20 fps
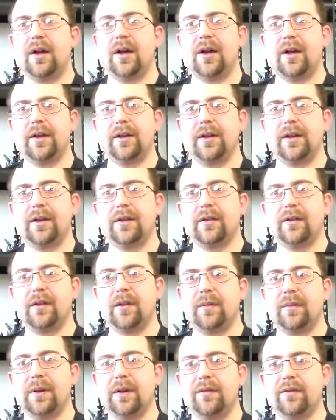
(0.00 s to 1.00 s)
Uh, I think it's
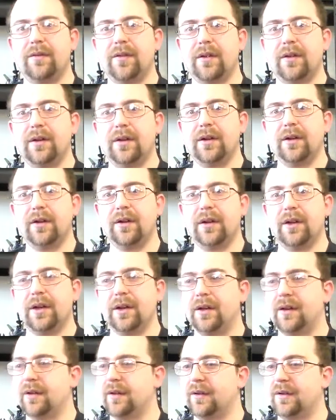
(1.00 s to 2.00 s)
going to be a fun year
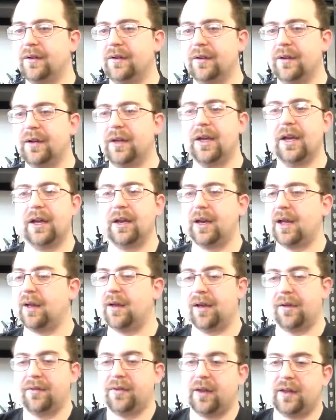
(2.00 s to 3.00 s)
again. Again,
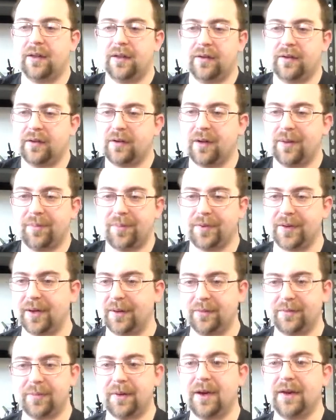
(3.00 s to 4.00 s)
I, have said this a couple
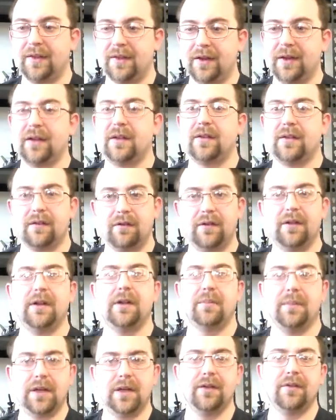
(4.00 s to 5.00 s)
times, but I think it's
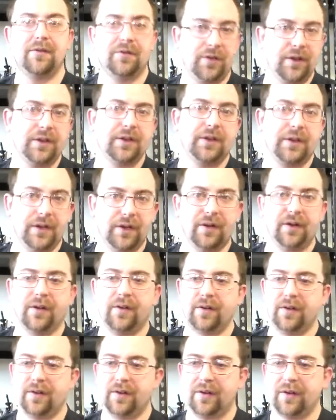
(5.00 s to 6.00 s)
going to be a fun
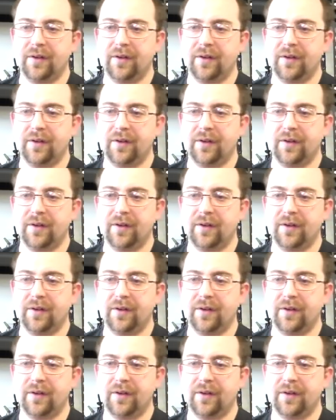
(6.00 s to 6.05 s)
year.